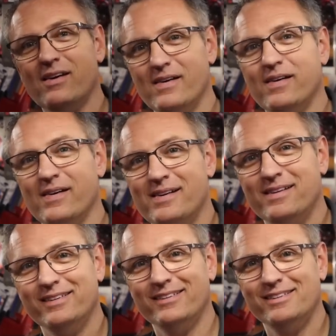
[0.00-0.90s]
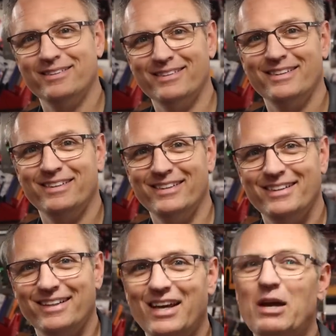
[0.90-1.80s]
Uh-huh. I prefer amber.
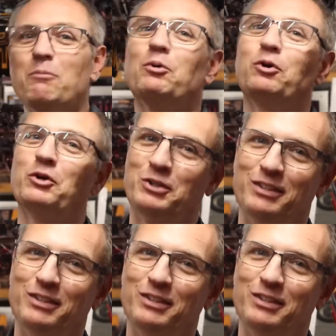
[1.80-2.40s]
Amber.